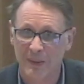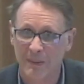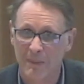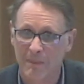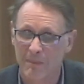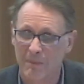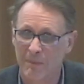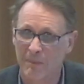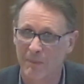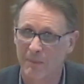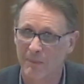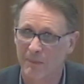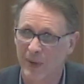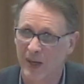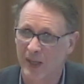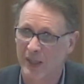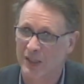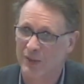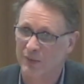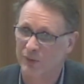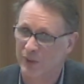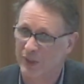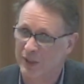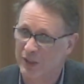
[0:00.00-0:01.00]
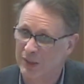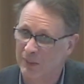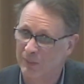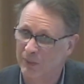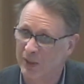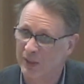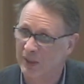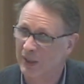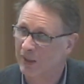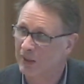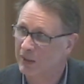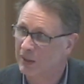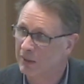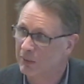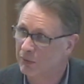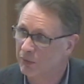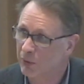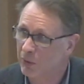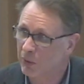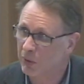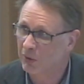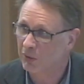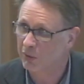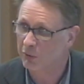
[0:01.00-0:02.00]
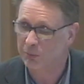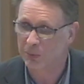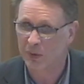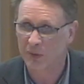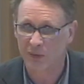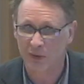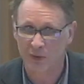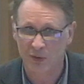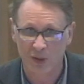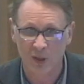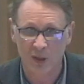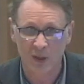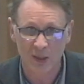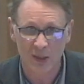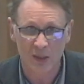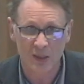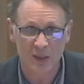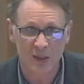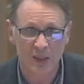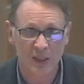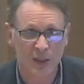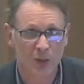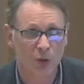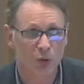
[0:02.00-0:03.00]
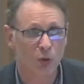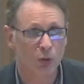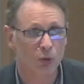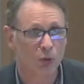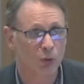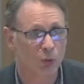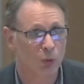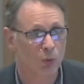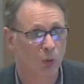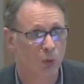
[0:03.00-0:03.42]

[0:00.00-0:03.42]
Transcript: mice, for example, that are devoid of P53 still go through